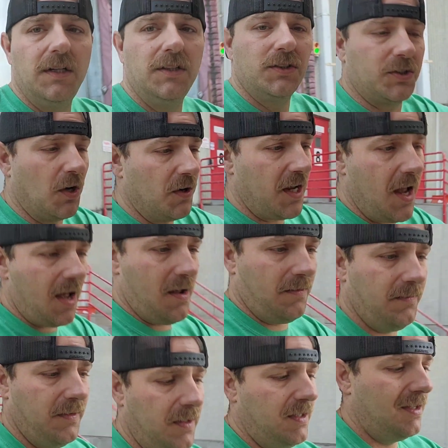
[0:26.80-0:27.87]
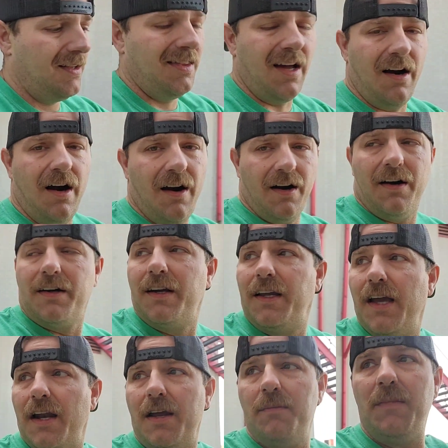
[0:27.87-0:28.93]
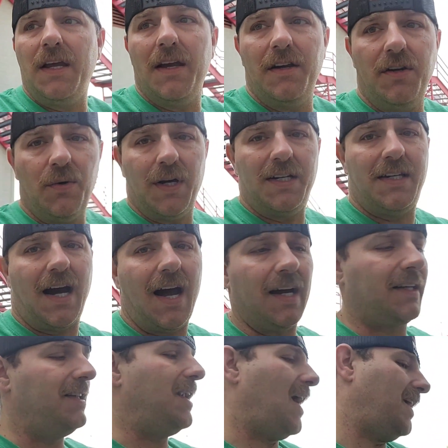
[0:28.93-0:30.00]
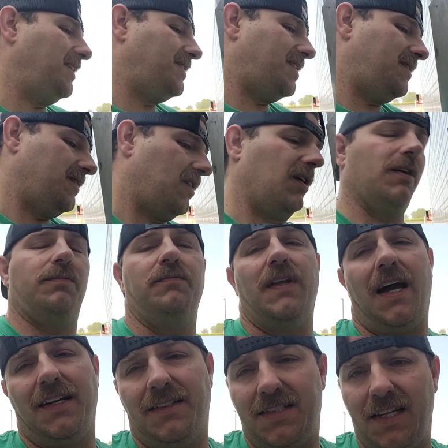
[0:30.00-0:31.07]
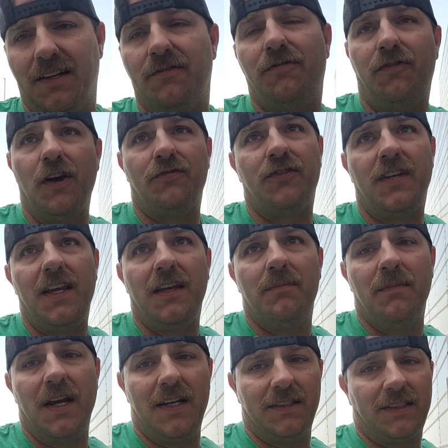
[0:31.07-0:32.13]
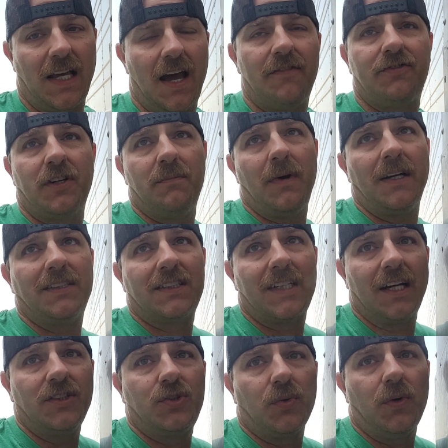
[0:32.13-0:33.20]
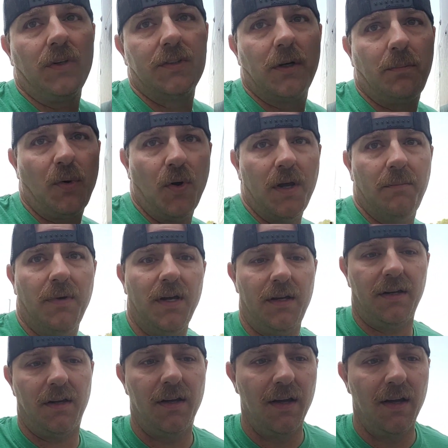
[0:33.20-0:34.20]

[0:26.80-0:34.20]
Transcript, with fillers: So yeah, they're getting me into a dock 19, or 19, 15 minutes after my scheduled appointment.